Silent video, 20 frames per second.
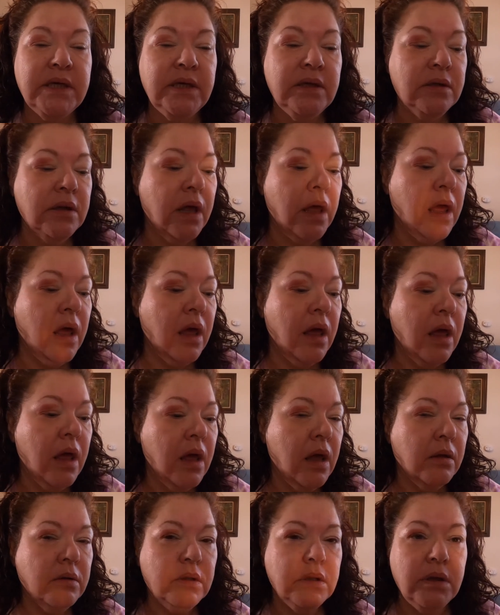it.
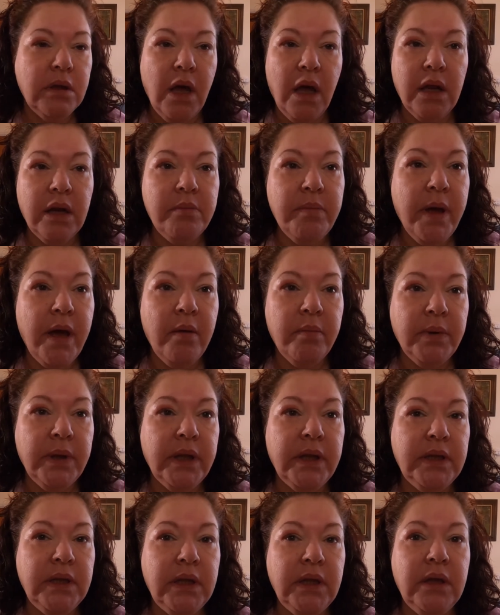Not about
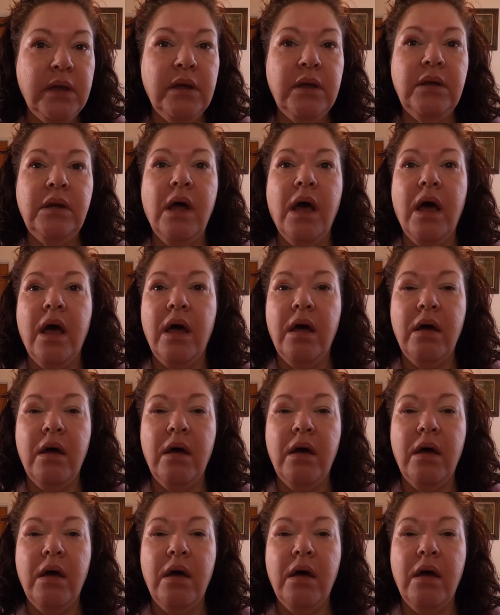blending.